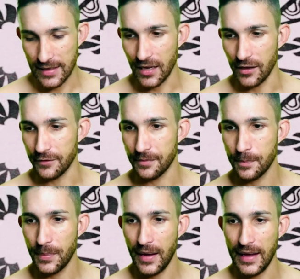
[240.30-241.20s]
of
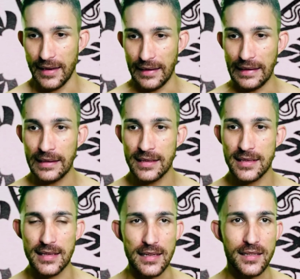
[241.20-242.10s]
paying
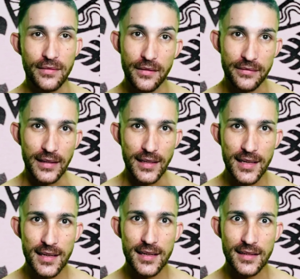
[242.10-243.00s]
650
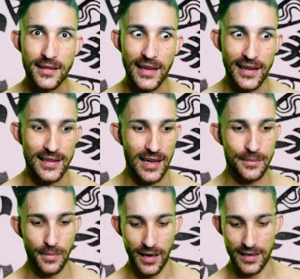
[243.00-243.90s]
to get it done
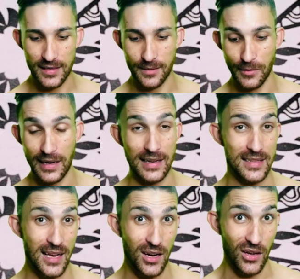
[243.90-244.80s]
by someone in a
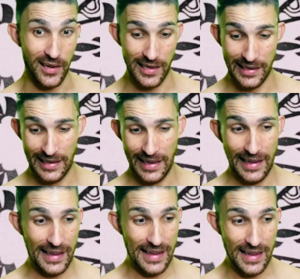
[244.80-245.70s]
salon.
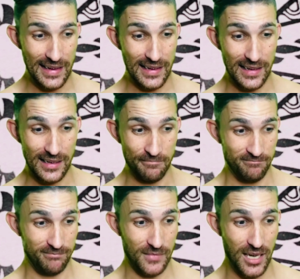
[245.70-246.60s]
And
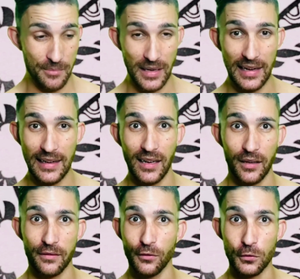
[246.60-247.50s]
I'm getting like
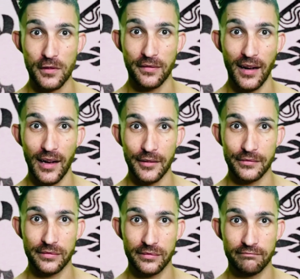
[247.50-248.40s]
4 to 5
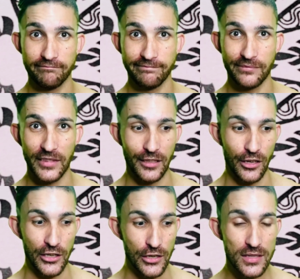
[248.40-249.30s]

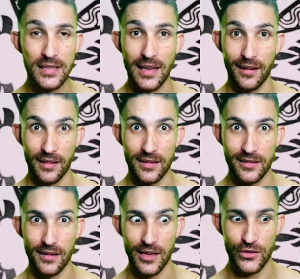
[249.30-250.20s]
uses out of this, so
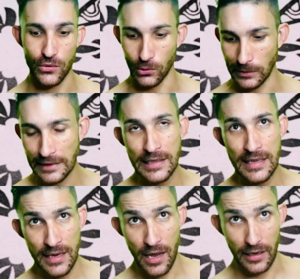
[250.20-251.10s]
that's cool.
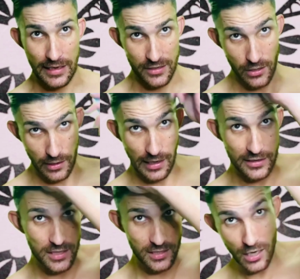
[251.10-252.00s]
Okay, so I
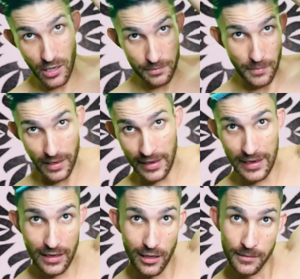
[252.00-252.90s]
just combed my hair
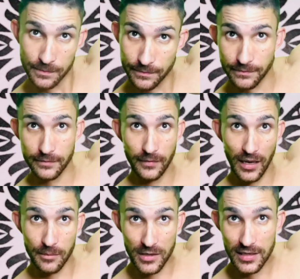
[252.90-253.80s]
now.
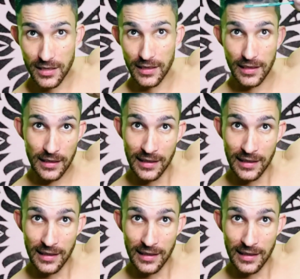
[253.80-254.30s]
I'm just gonna